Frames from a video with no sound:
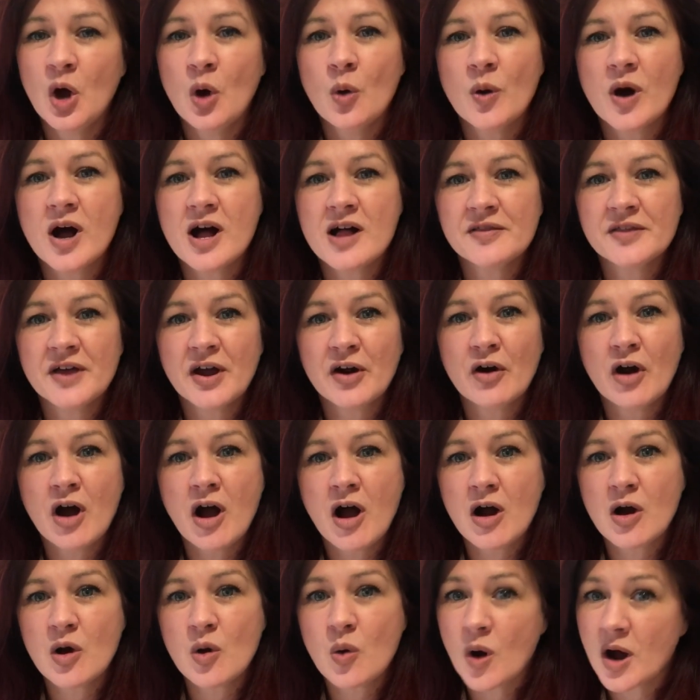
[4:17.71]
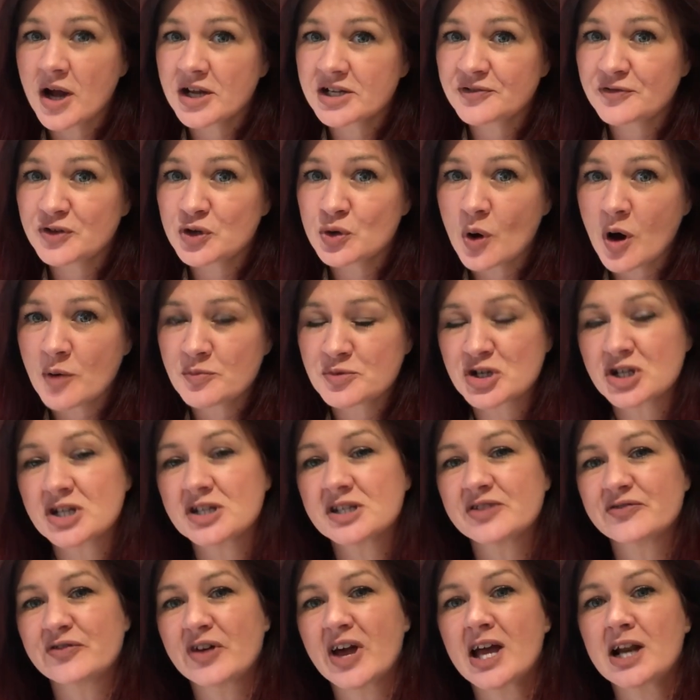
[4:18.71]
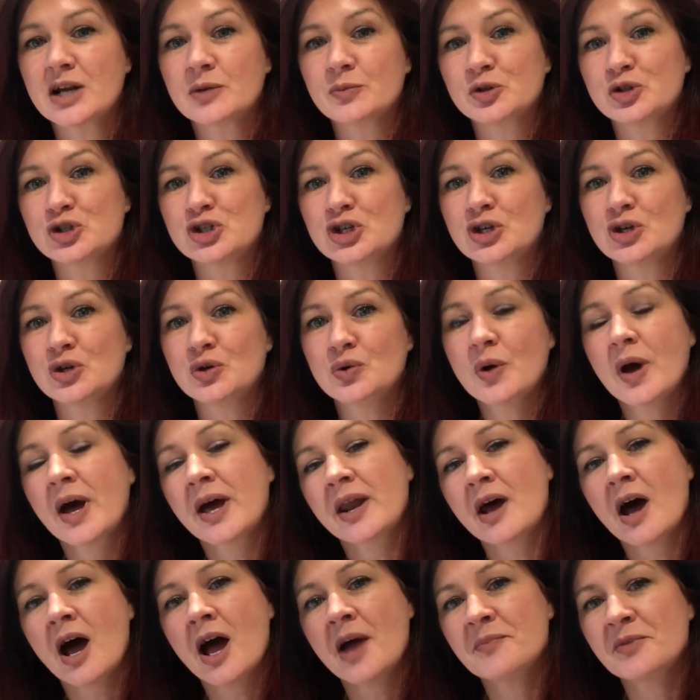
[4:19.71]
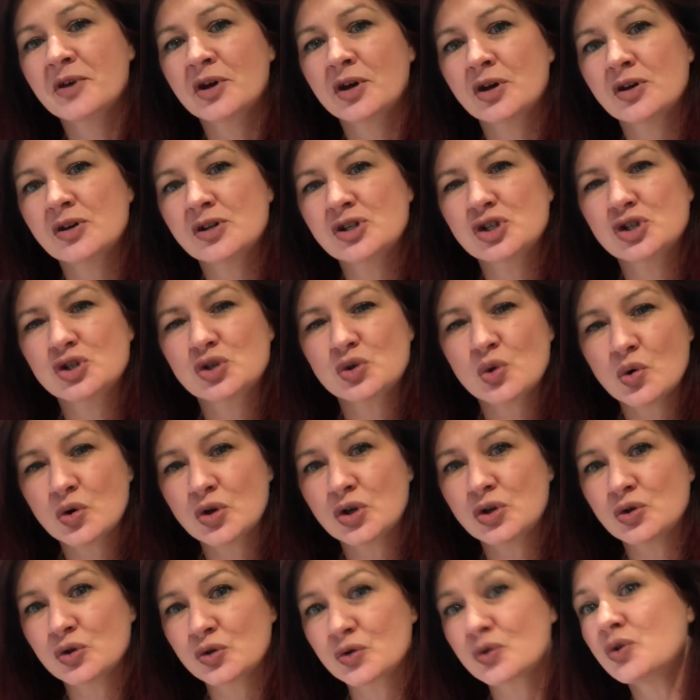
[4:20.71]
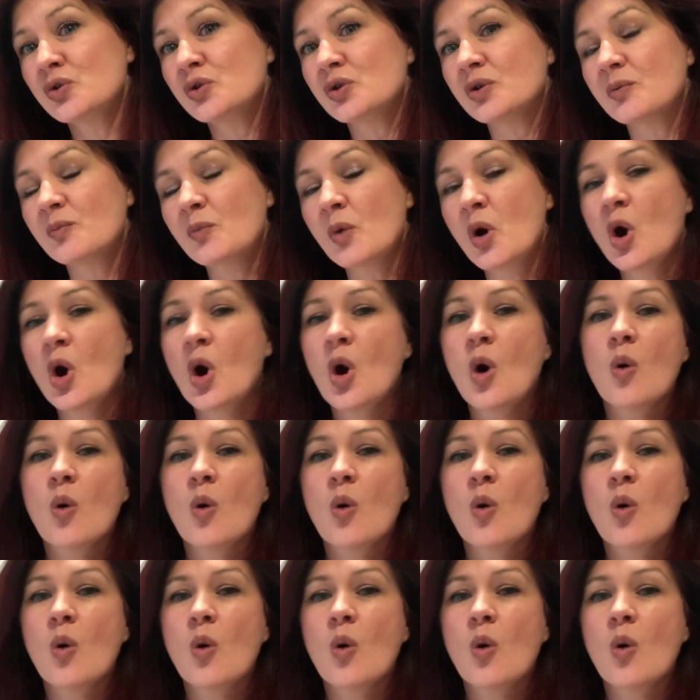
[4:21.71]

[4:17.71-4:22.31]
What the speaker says: Well, there are quite a few options available to you, and I'm going to talk you through them